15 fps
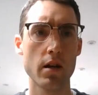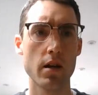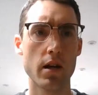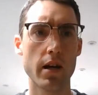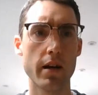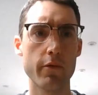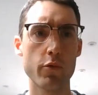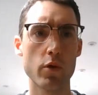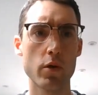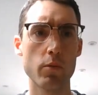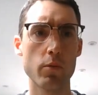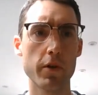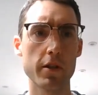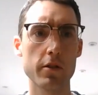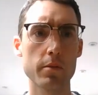Hi
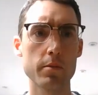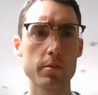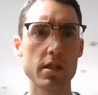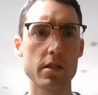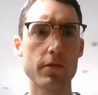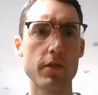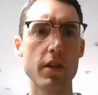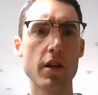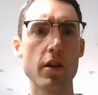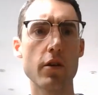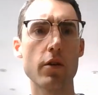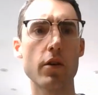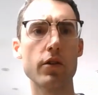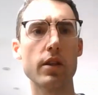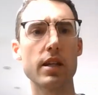everyone, welcome to this
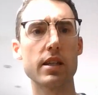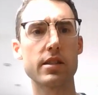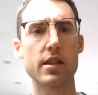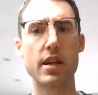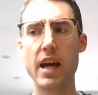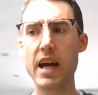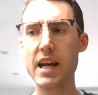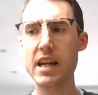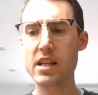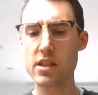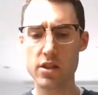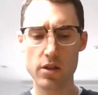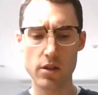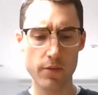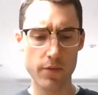video on lesson
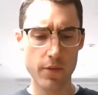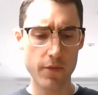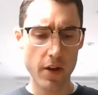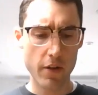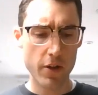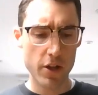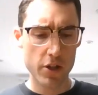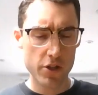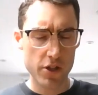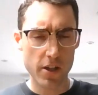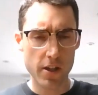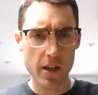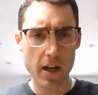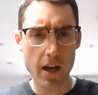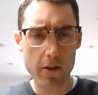8 of the variation
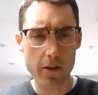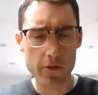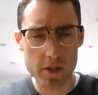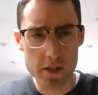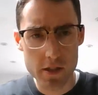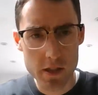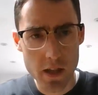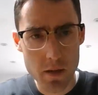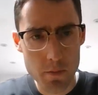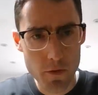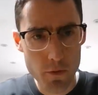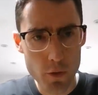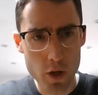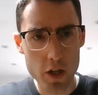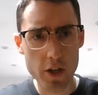and inheritance scheme
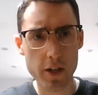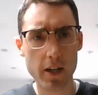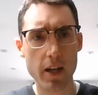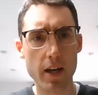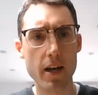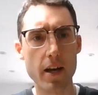of work.